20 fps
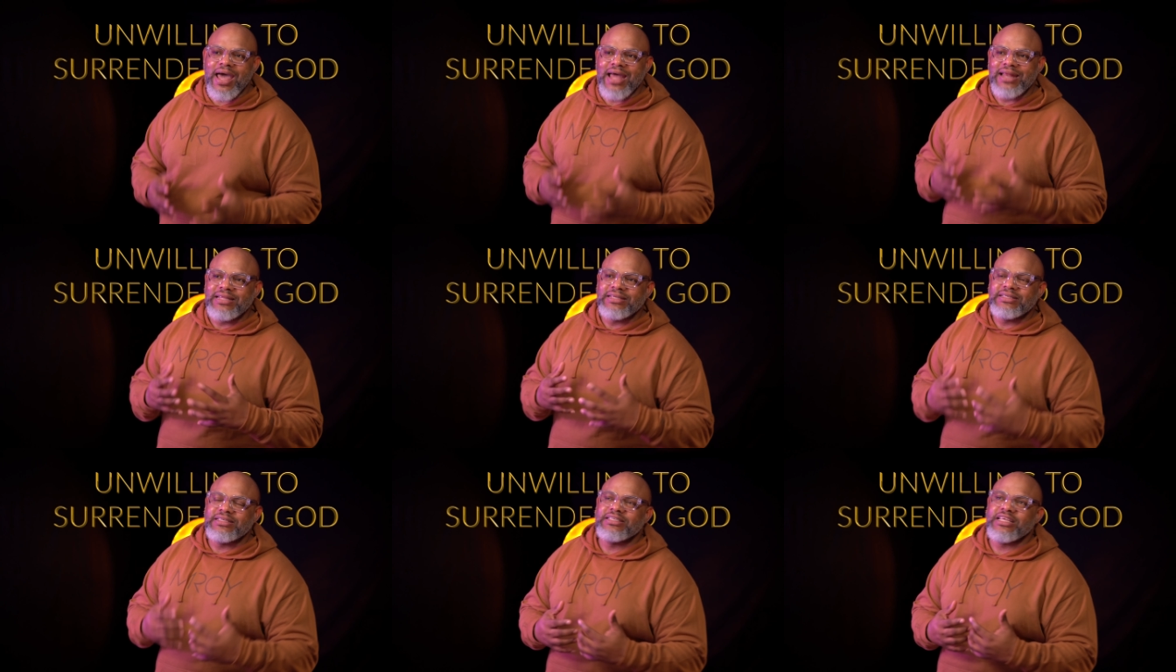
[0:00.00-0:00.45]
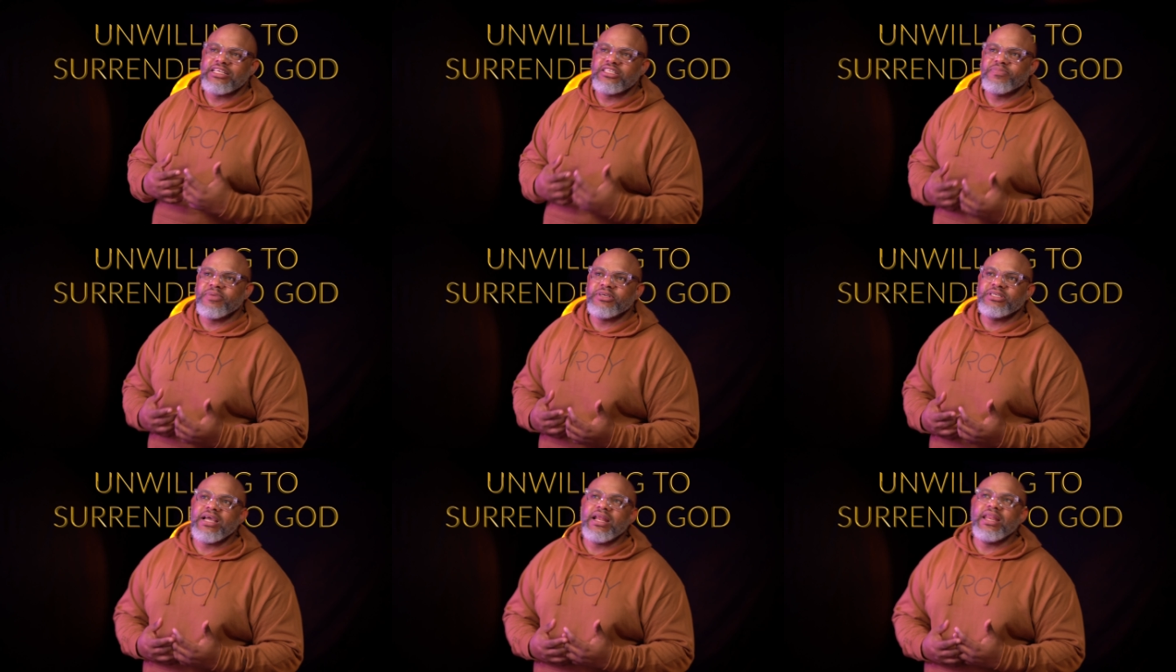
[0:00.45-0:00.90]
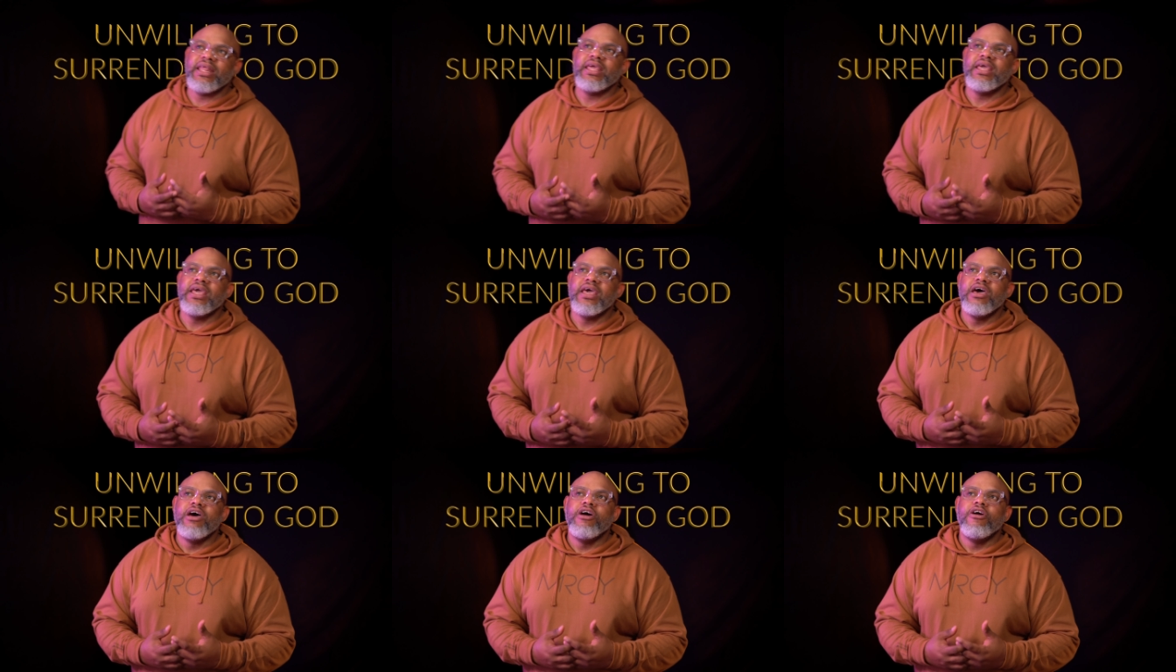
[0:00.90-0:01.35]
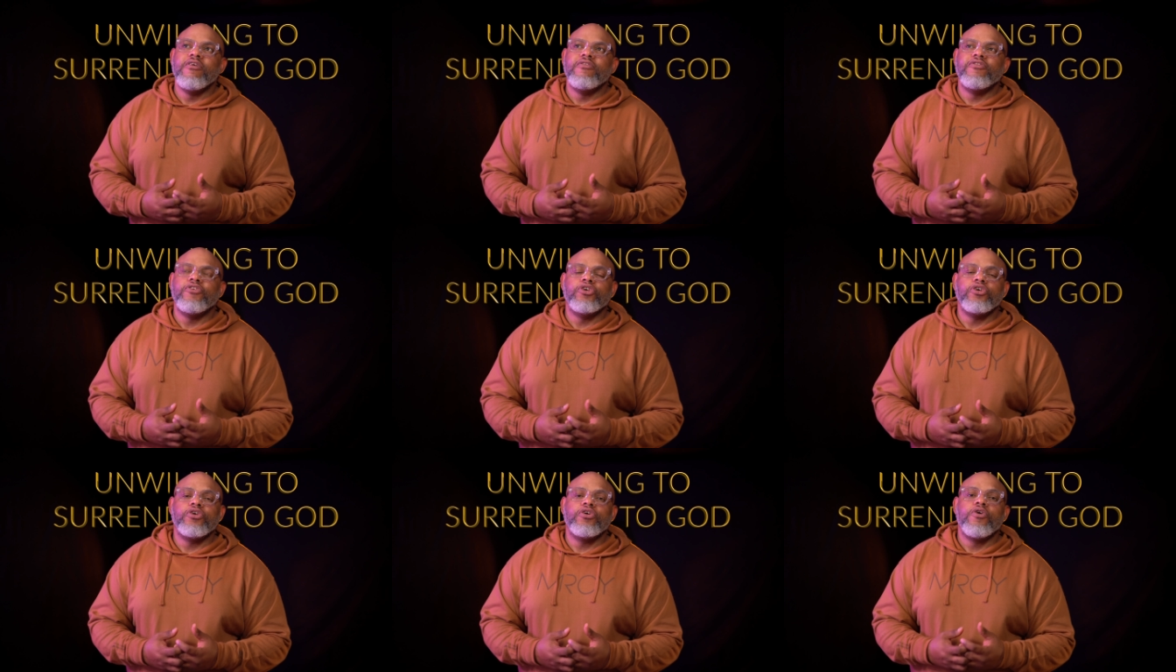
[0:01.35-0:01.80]
And this is especially
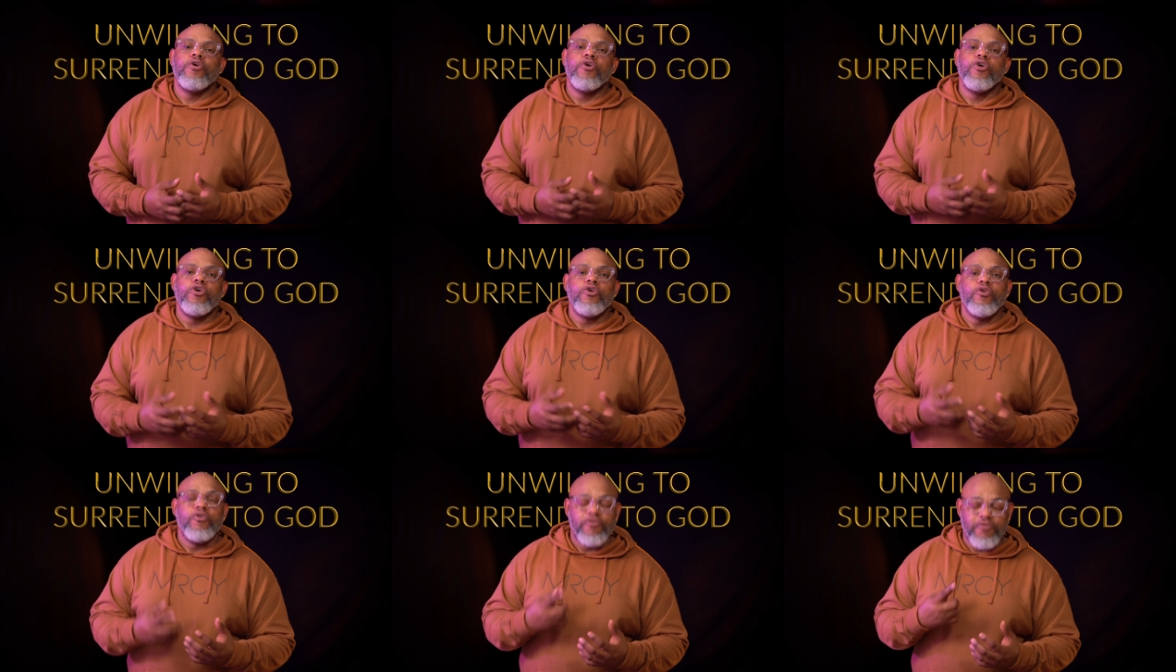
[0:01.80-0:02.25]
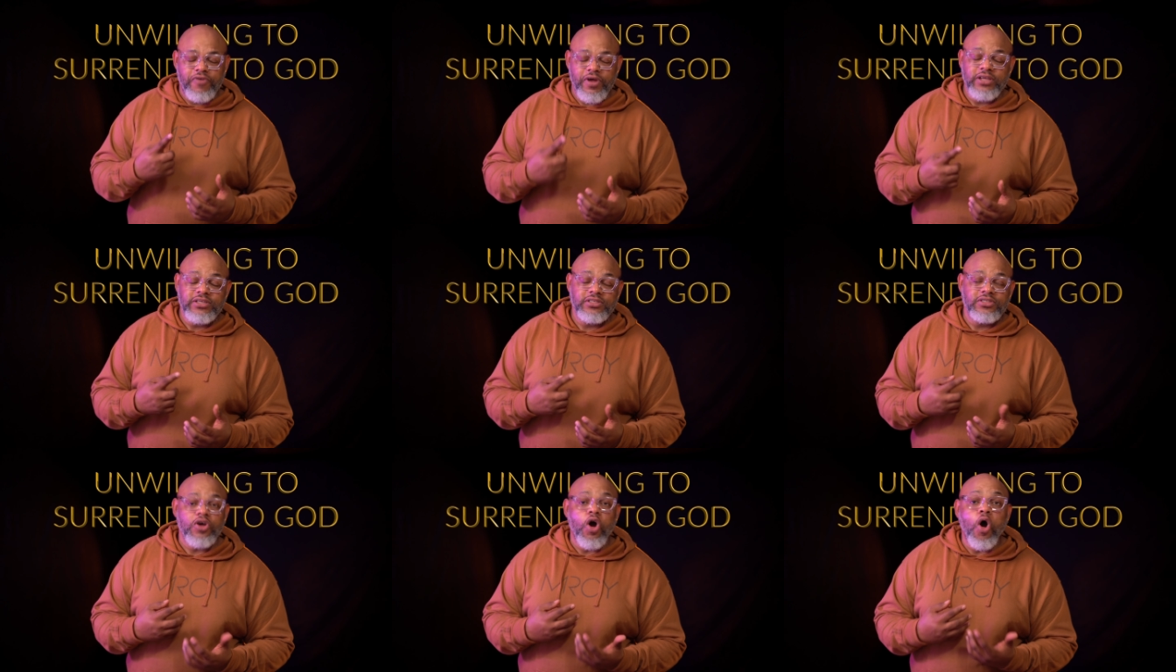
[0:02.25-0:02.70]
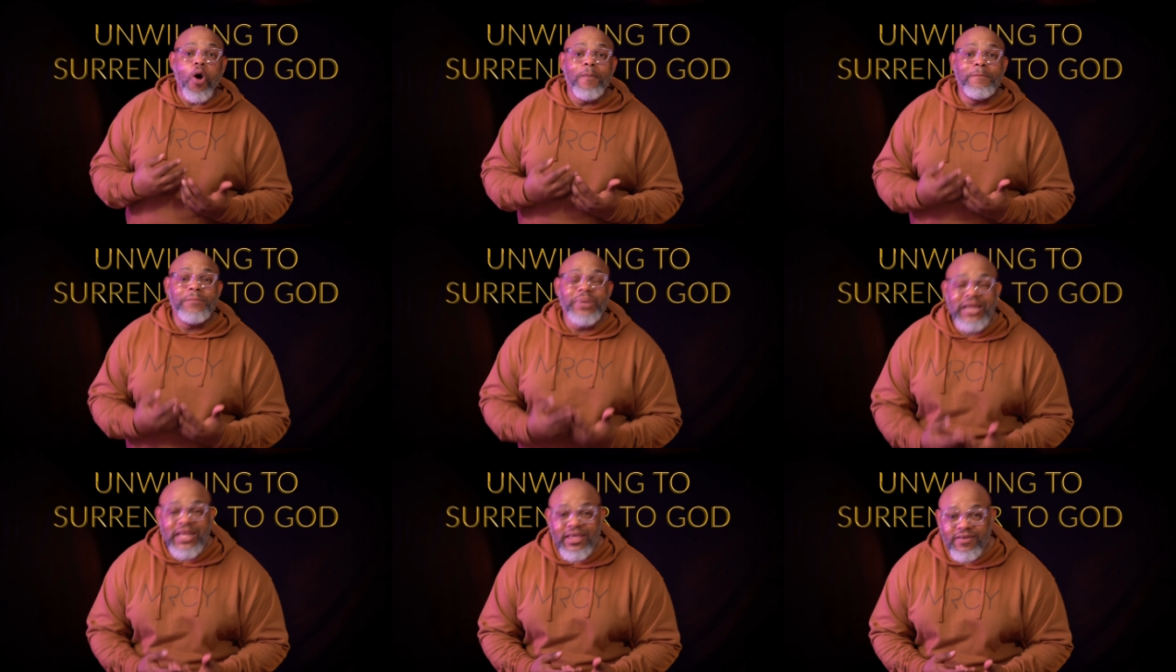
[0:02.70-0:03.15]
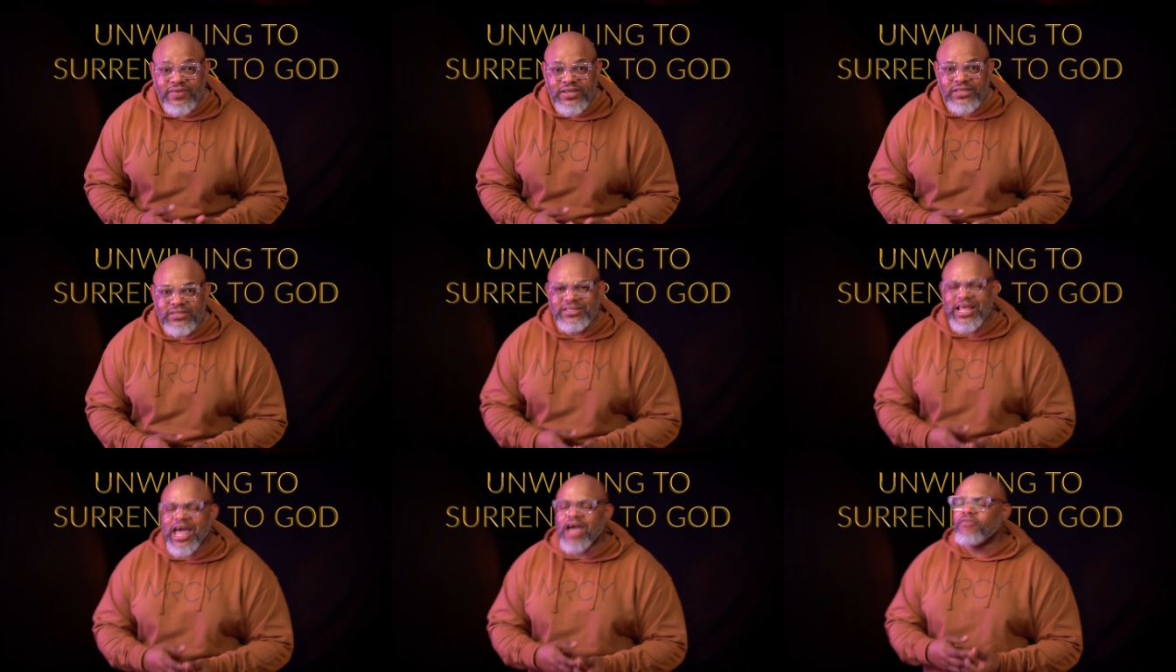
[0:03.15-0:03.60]
for first
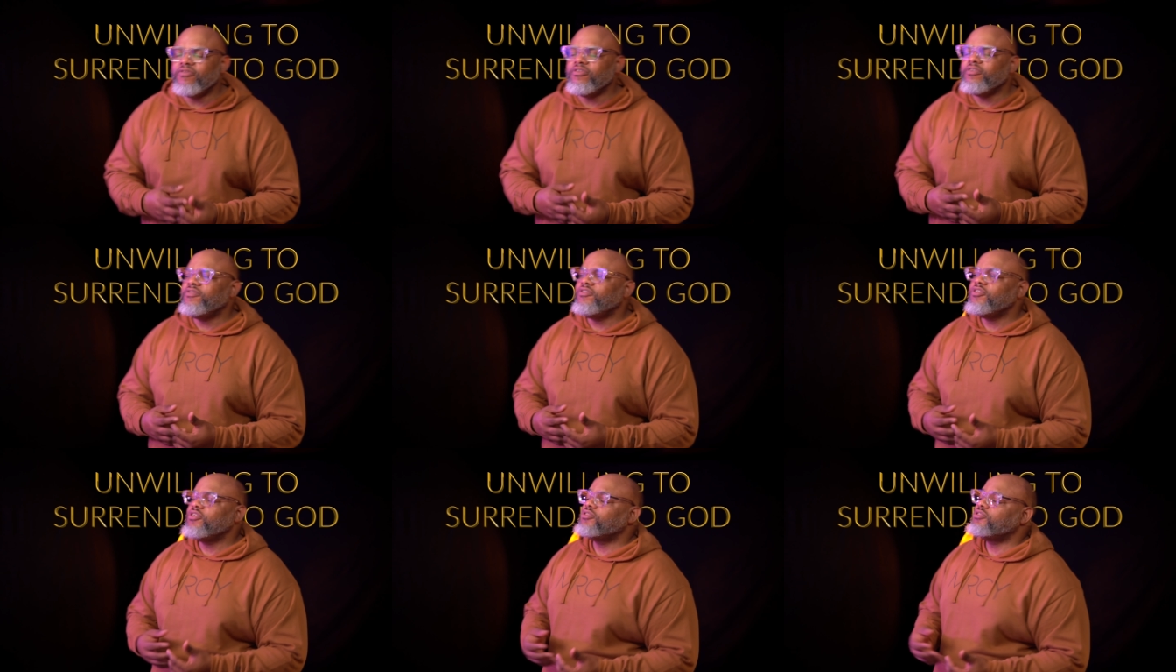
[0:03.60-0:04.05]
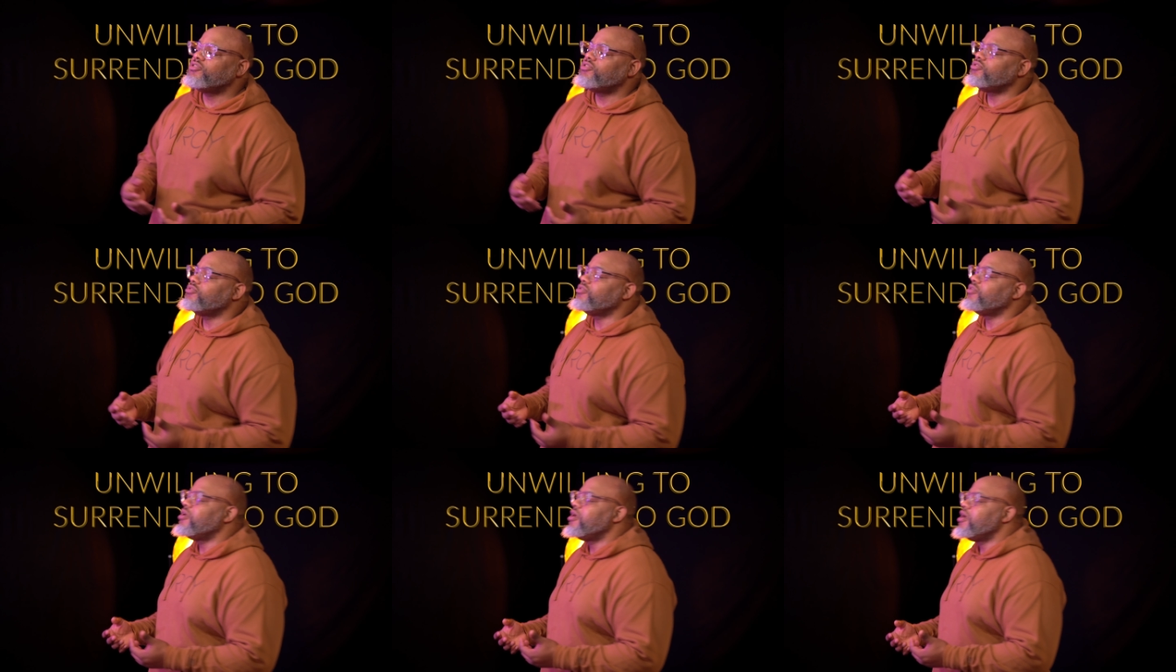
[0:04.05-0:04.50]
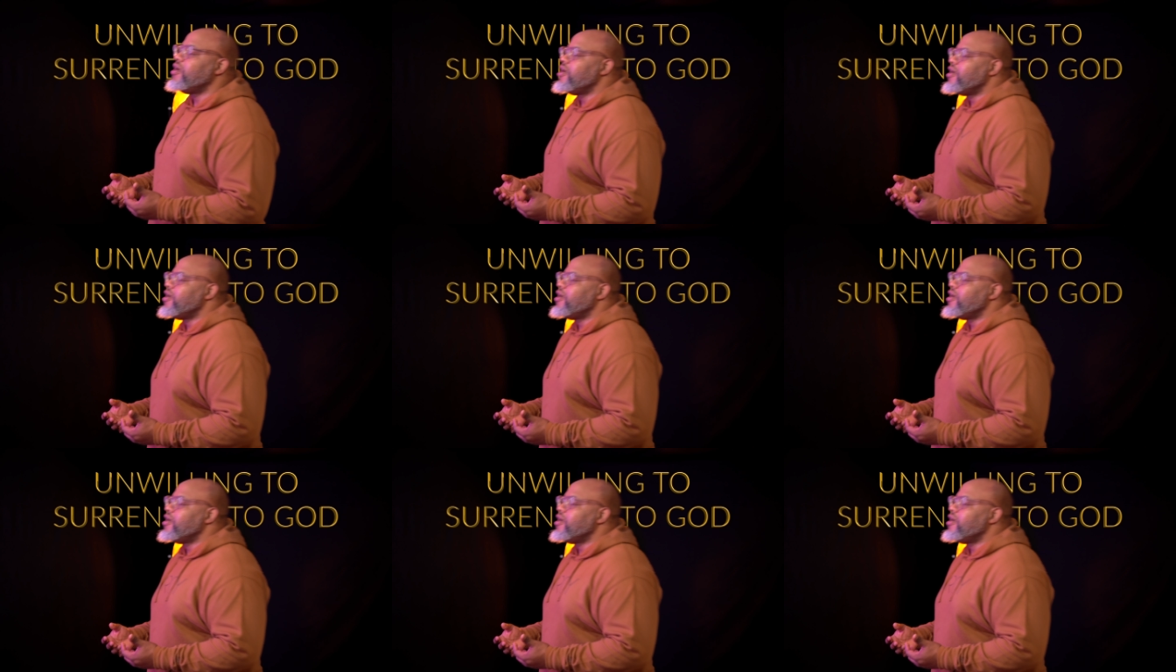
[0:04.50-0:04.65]
unbelievers that have refused to